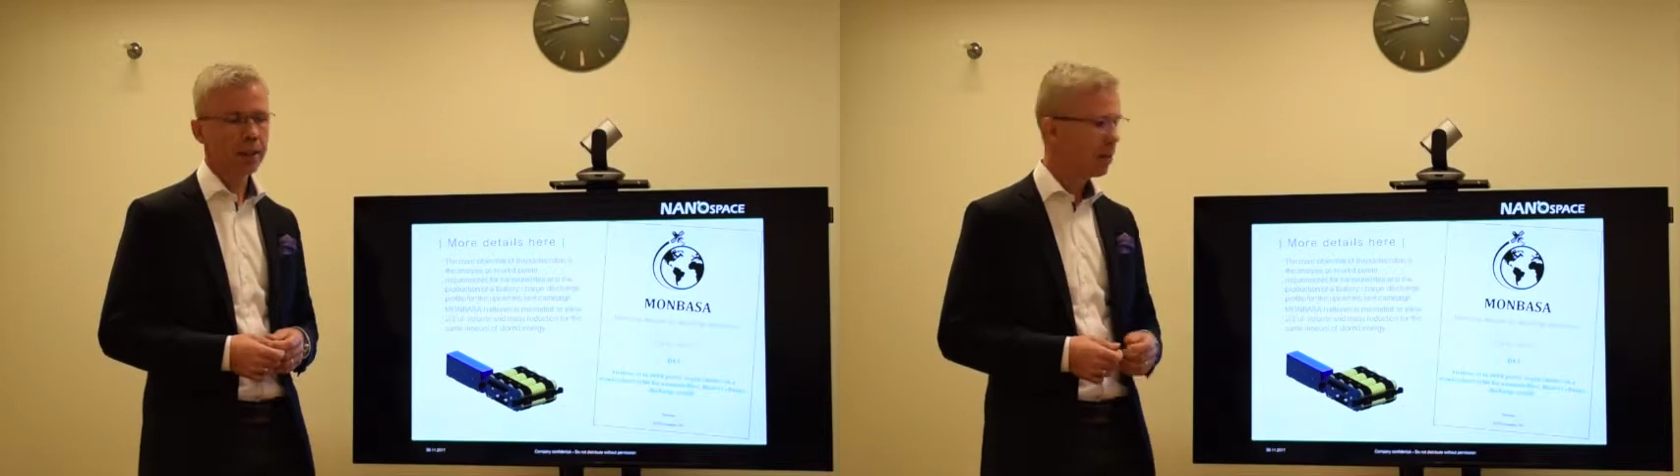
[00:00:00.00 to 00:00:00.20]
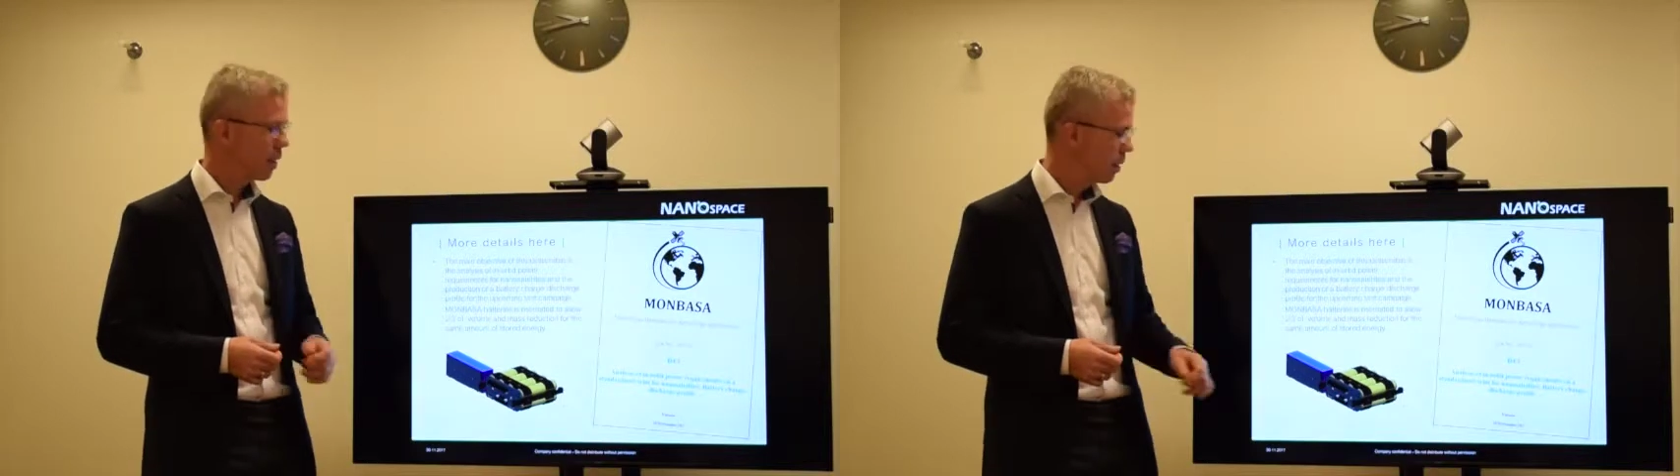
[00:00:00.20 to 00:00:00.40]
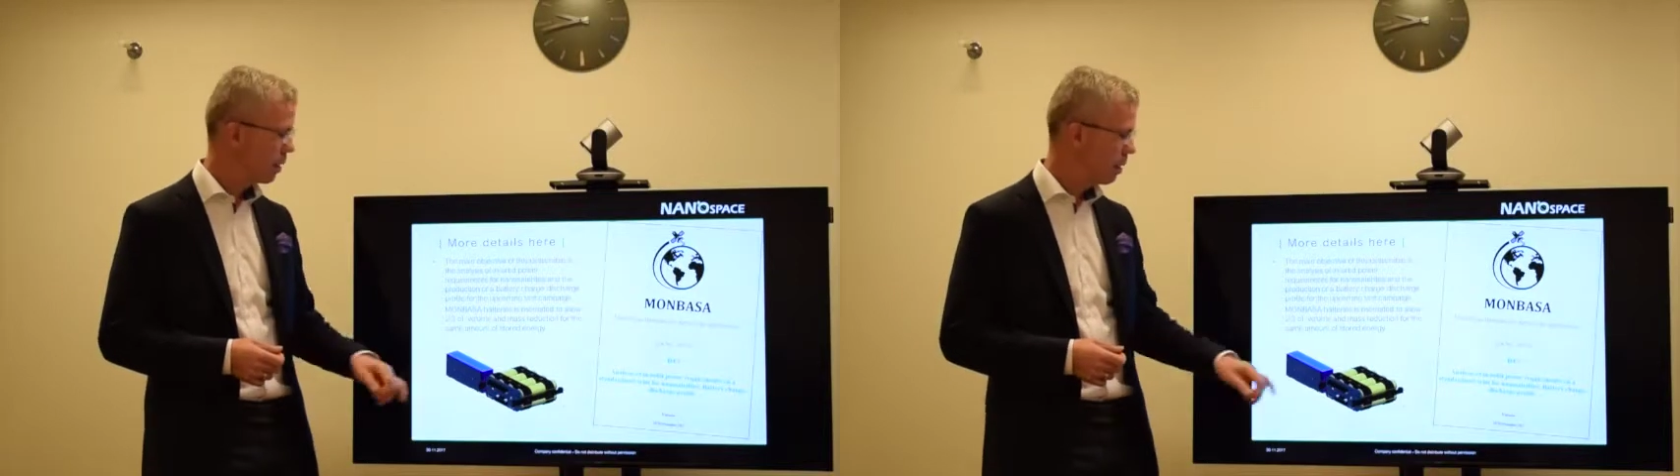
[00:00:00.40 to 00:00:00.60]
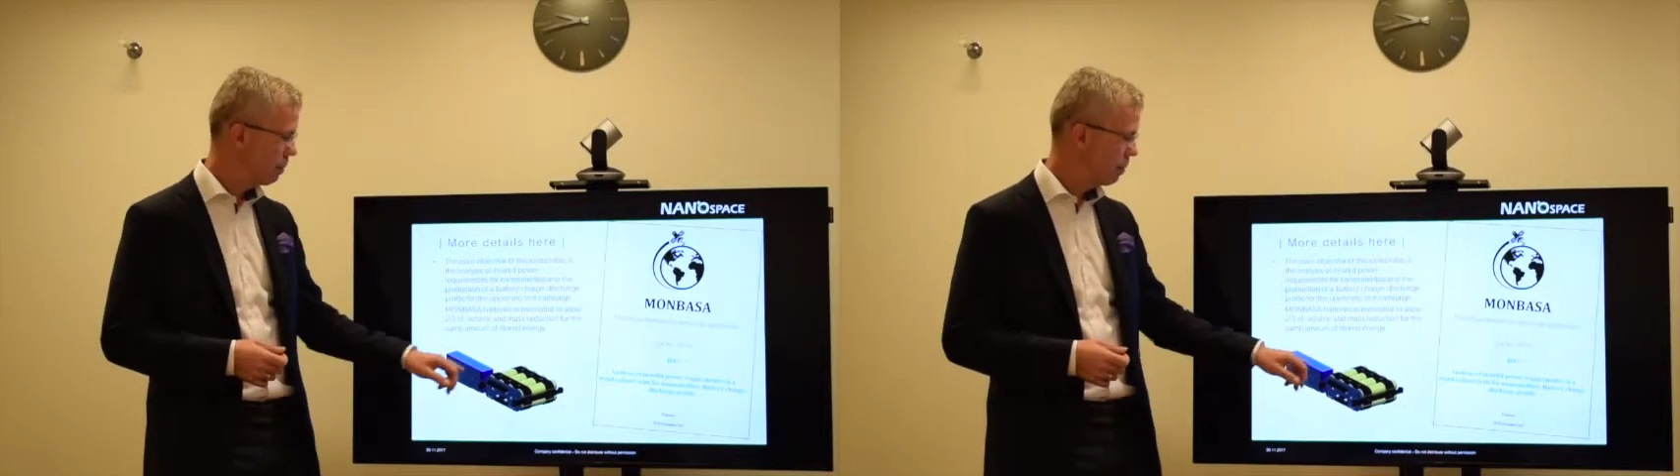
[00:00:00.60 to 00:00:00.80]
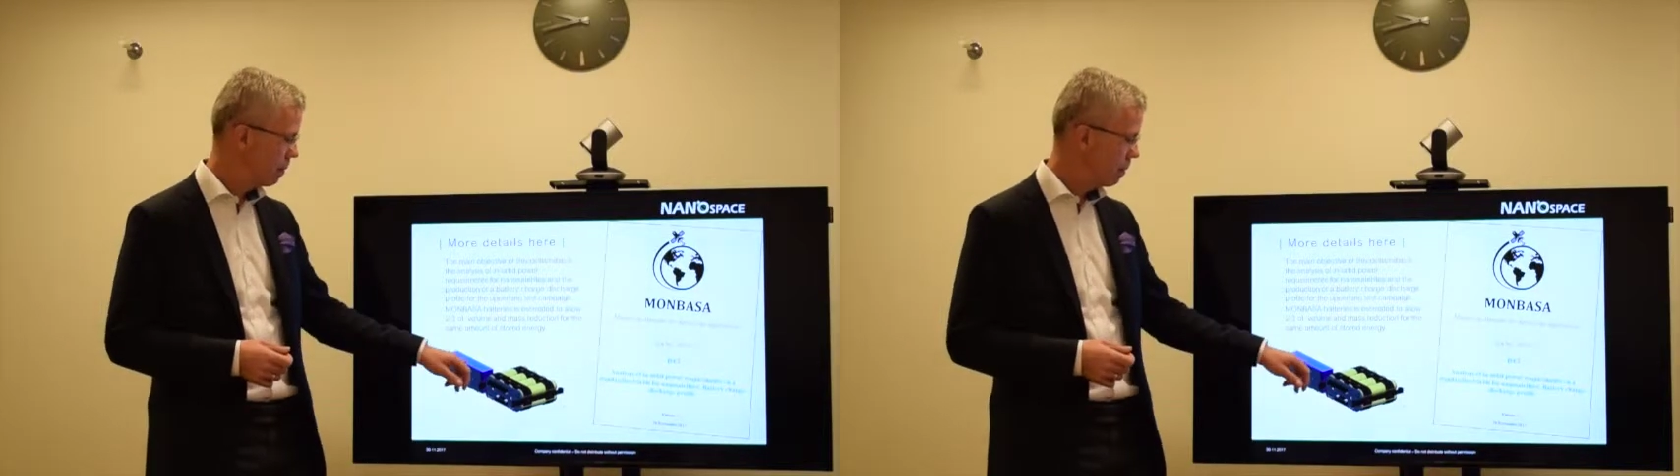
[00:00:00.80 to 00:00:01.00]
you
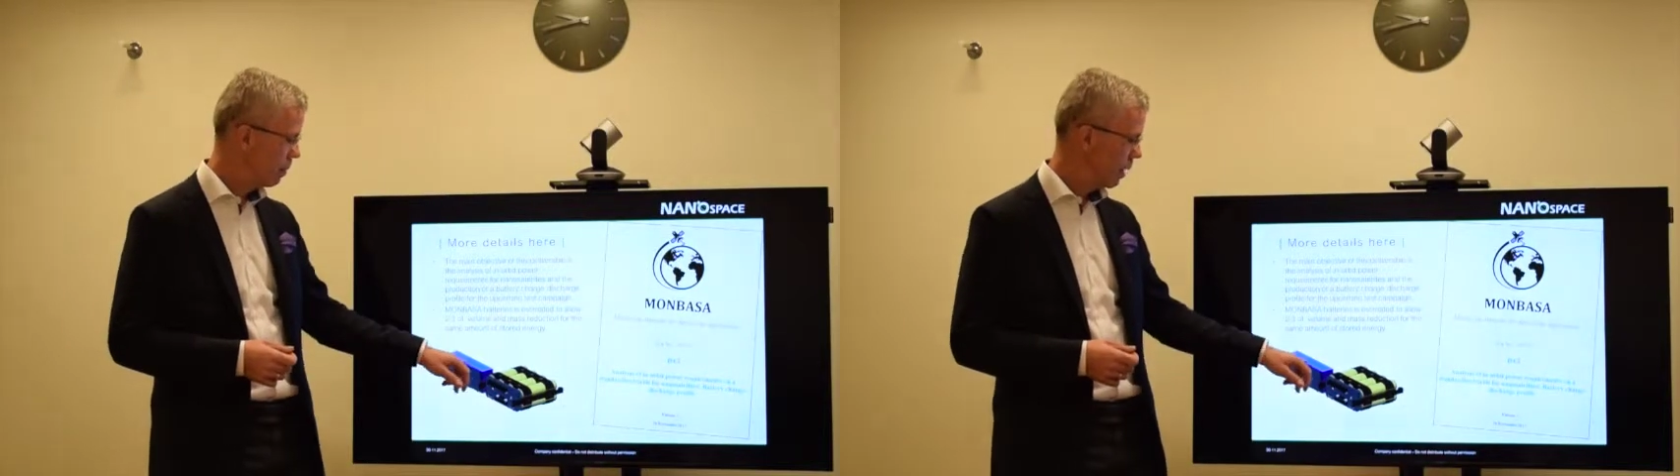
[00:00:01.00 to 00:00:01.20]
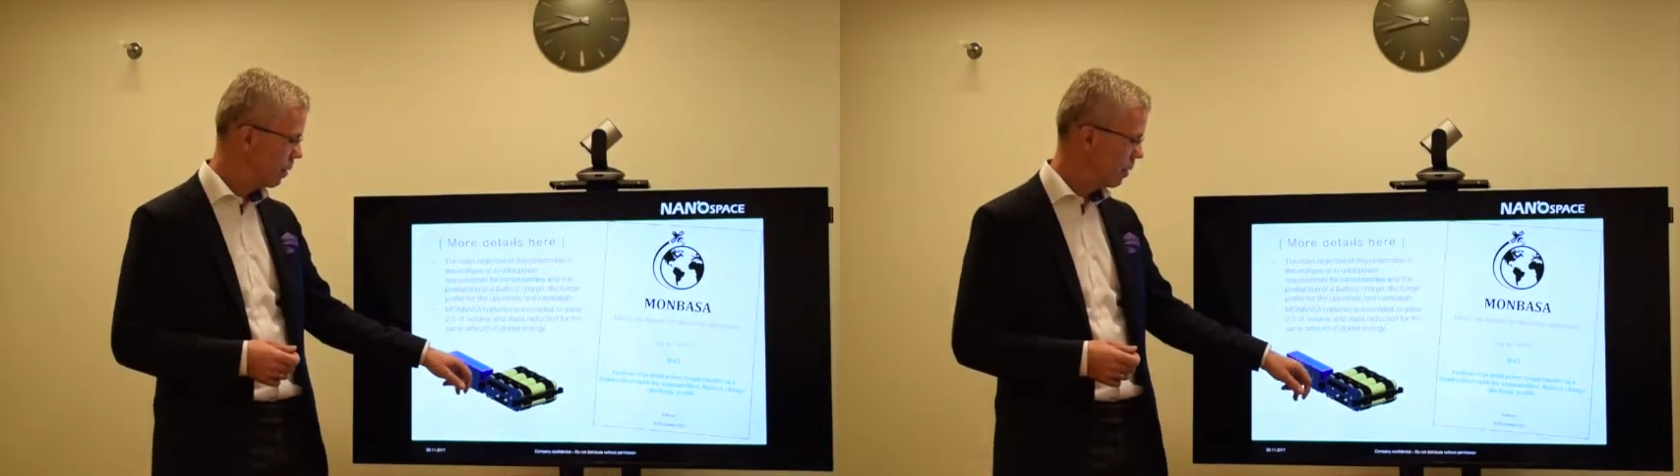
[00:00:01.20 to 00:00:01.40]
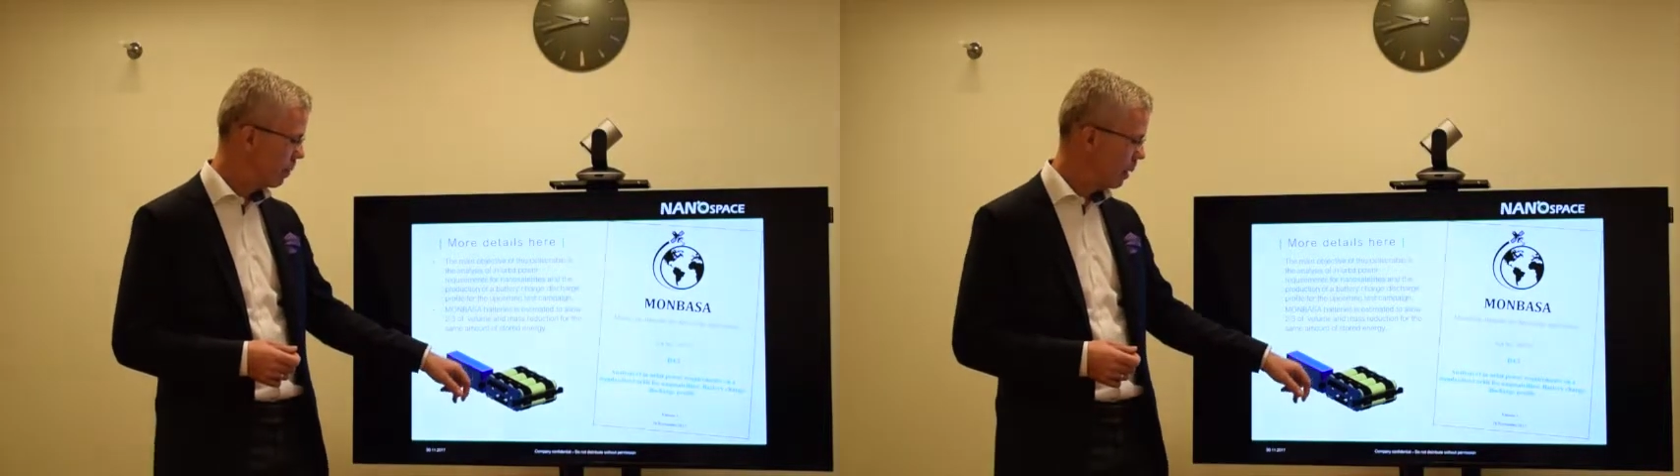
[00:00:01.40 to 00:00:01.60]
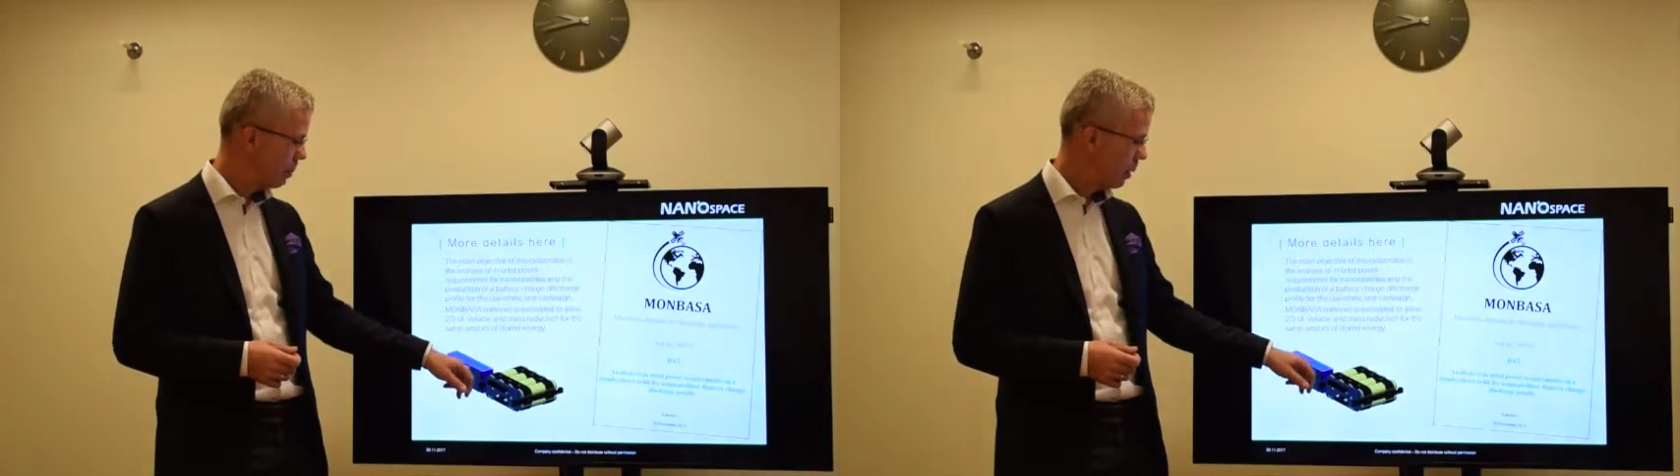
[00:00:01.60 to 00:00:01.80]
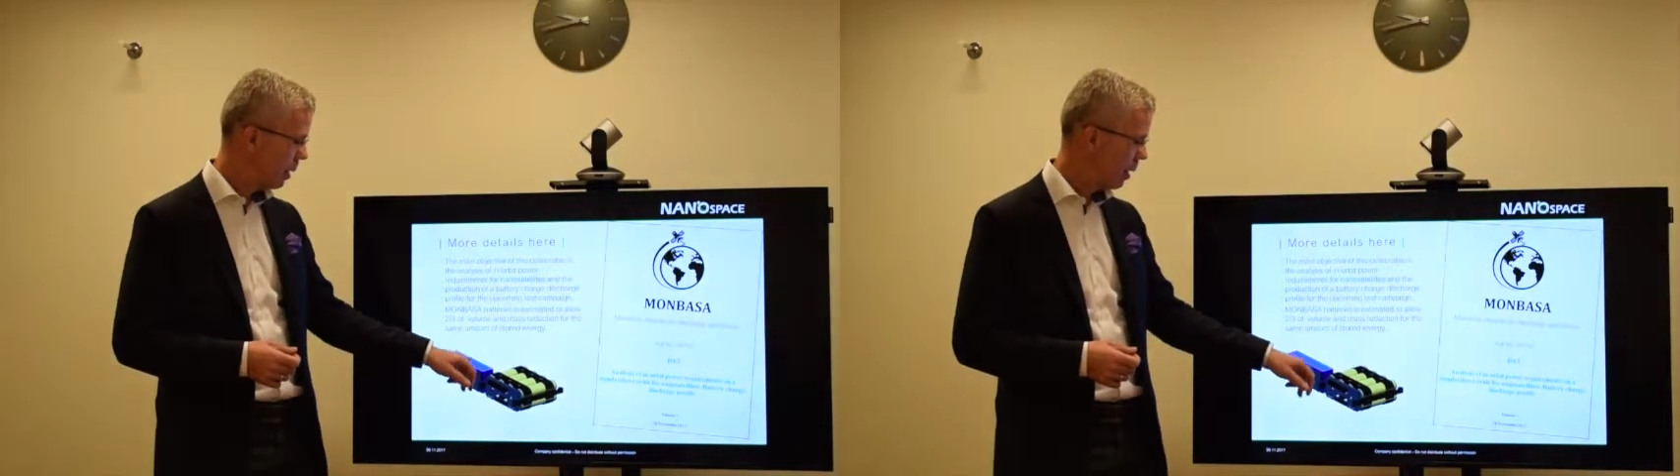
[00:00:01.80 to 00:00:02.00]
remember,